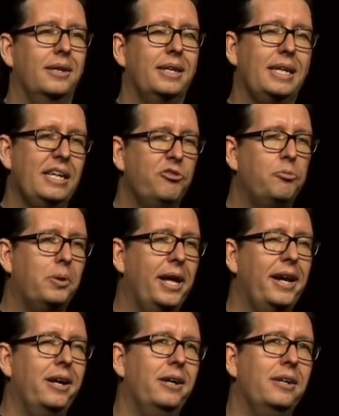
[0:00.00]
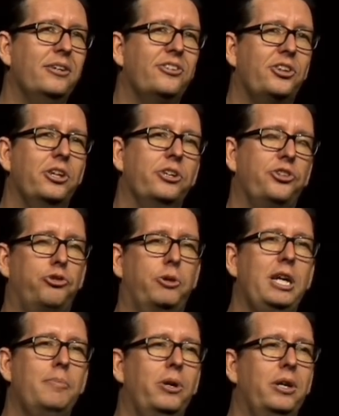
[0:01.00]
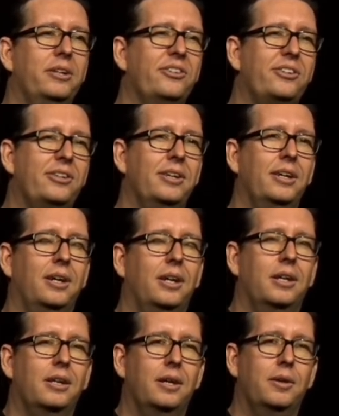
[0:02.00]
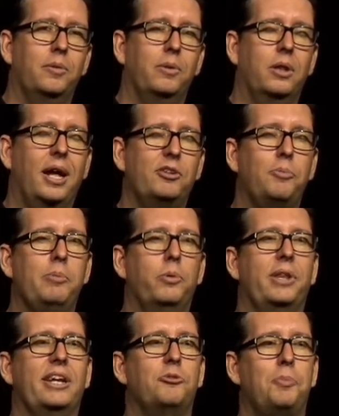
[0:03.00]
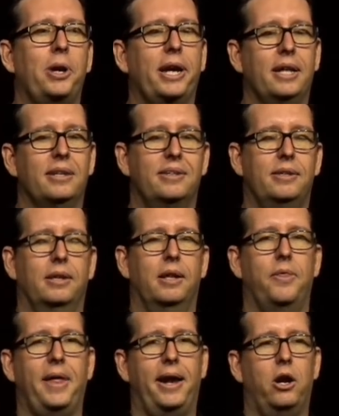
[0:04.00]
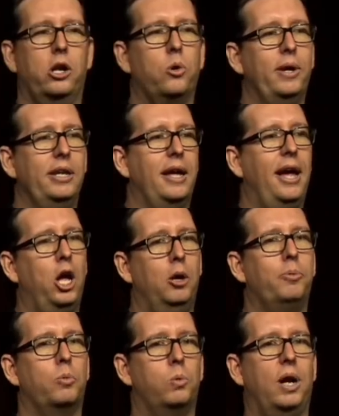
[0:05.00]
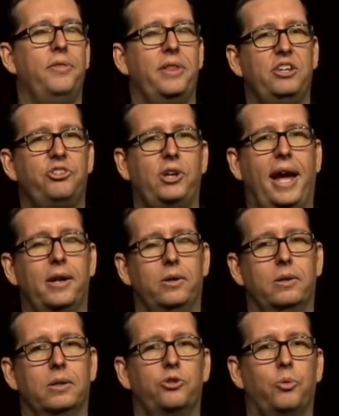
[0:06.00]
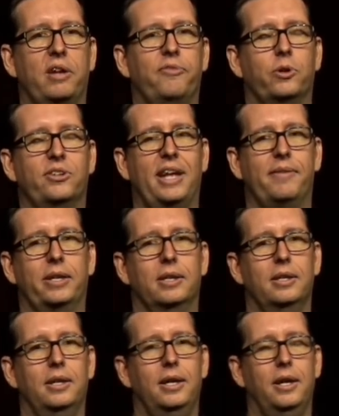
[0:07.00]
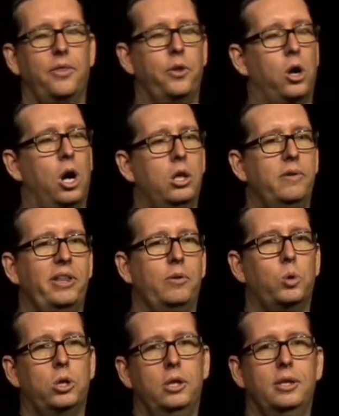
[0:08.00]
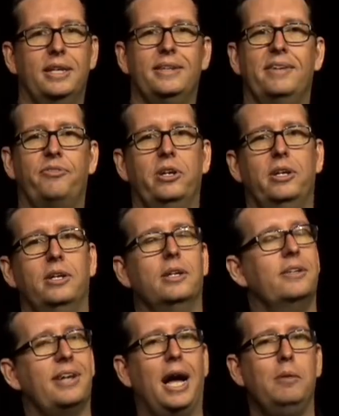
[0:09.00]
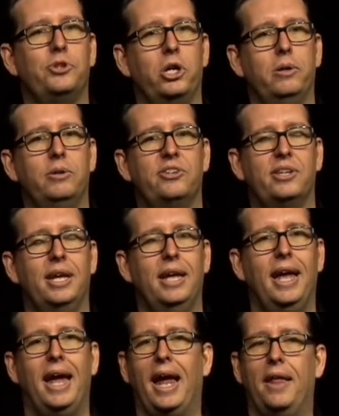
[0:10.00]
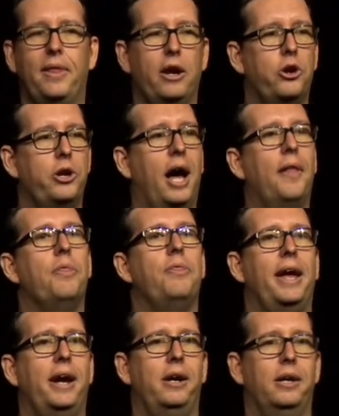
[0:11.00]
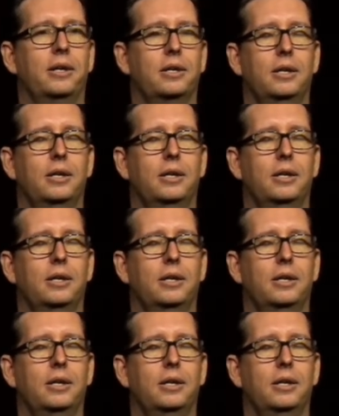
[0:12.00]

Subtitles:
EVE players, streamers, lots of people with experience that are going to help run this channel 24/7. They're all over the world in different time zones, and they're not there